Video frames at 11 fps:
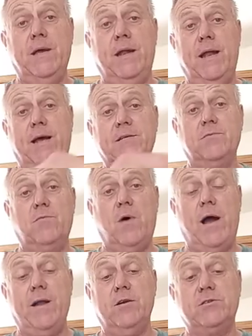It has
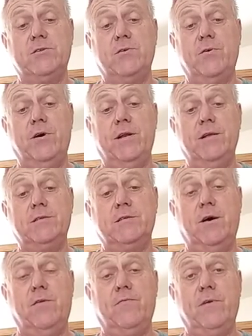wires through it,
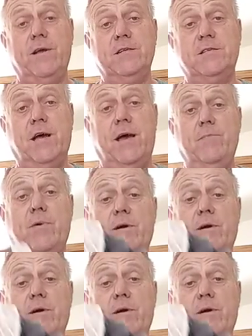silver inside,